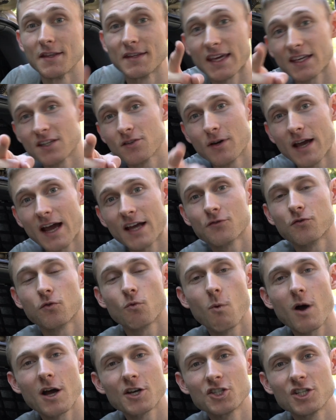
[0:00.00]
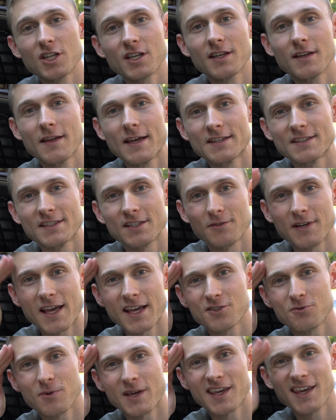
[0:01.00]
Thank you guys for watching. See you
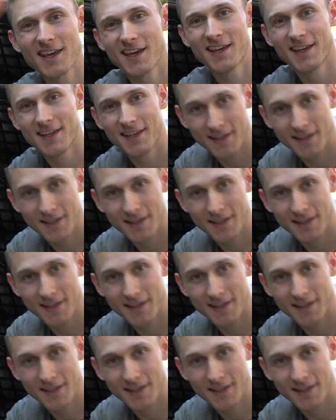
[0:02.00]
next week.